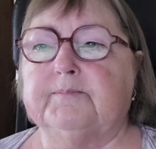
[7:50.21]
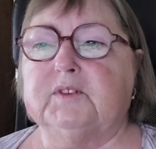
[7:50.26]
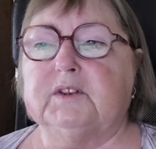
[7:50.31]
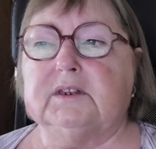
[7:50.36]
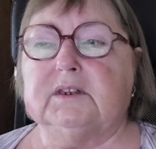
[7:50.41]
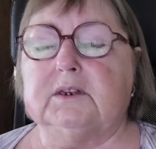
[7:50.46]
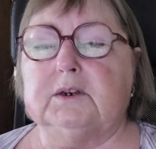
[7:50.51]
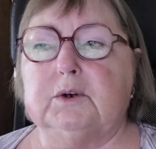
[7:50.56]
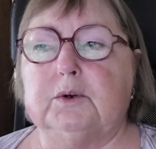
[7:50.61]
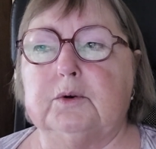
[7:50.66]

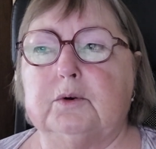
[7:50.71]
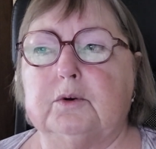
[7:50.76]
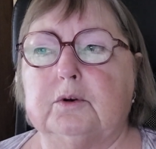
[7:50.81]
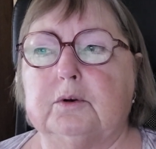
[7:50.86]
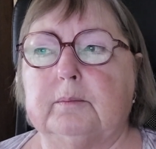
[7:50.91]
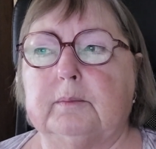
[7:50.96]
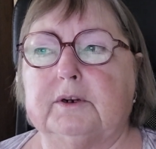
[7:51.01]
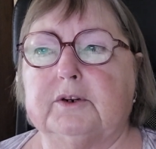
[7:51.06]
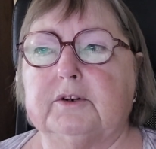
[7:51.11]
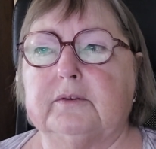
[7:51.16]
There's not
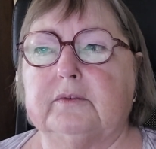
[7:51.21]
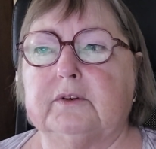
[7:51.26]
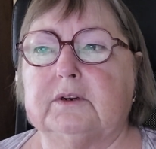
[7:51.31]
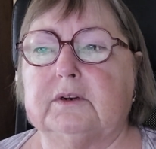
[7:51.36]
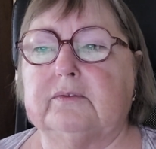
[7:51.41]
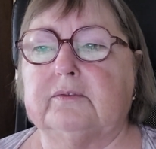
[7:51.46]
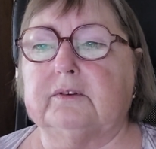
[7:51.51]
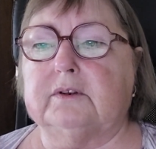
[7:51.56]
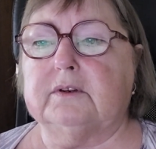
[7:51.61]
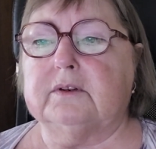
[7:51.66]
much of a
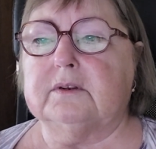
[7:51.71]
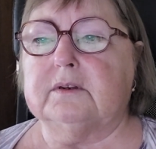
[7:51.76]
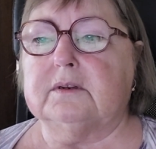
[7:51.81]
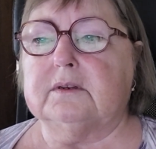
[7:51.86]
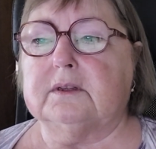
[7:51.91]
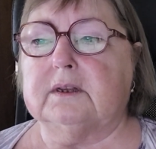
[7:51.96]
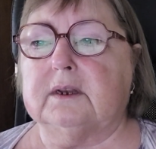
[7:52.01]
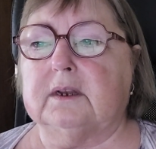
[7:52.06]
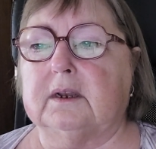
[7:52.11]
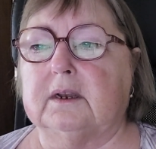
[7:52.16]
difference,
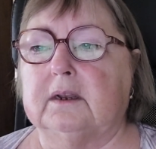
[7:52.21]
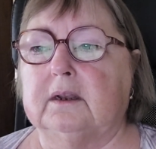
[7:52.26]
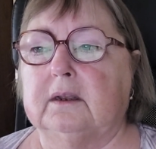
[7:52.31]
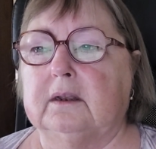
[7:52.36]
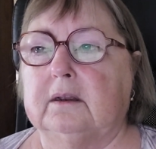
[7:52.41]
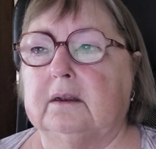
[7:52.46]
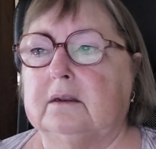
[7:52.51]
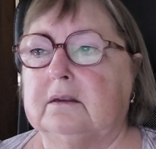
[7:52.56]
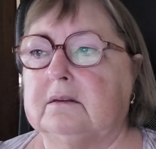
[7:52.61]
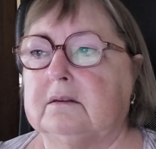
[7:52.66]
is there?
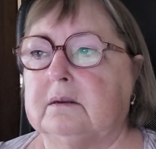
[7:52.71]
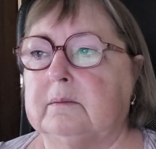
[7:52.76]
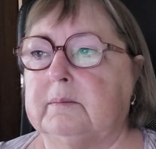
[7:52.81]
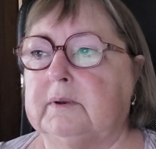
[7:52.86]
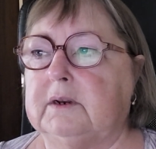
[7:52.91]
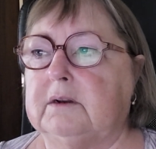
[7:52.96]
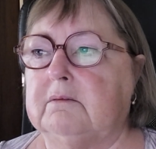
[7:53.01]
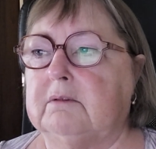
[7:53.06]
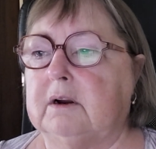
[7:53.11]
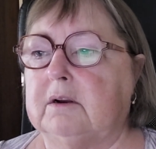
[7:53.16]
And
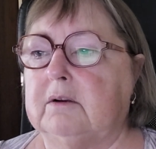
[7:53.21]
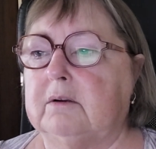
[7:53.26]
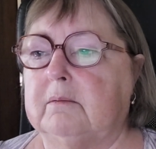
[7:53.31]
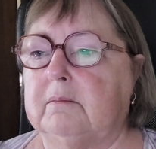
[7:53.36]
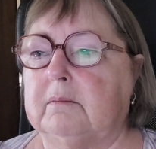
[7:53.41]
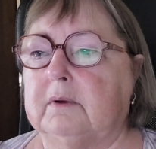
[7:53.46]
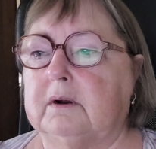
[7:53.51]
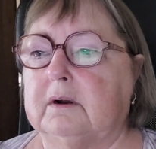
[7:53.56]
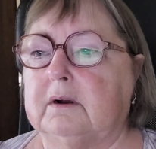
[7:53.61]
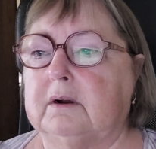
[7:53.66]
somebody wrote on
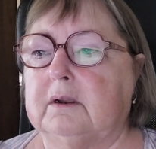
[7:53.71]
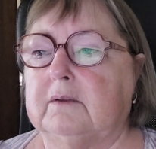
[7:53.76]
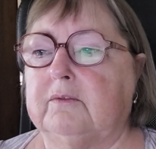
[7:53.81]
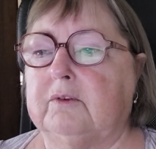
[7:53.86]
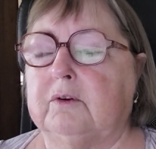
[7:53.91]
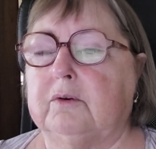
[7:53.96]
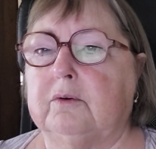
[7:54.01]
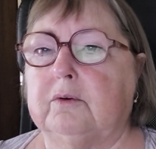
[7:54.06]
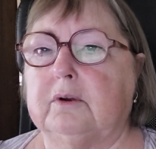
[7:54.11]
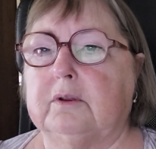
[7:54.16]
my
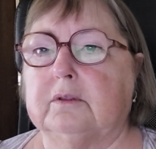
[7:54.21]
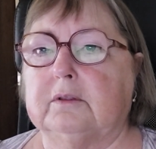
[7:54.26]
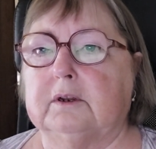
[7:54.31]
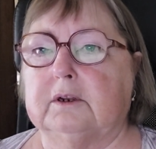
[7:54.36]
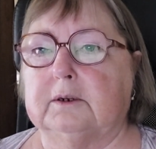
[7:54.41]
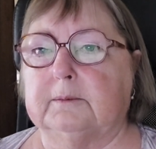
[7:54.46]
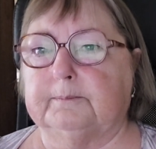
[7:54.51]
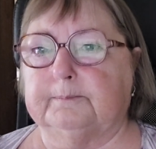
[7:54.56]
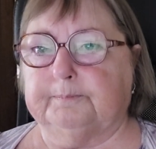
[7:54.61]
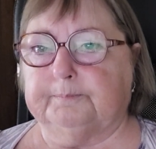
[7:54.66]
vlog
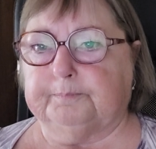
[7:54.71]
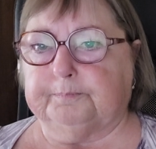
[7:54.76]
that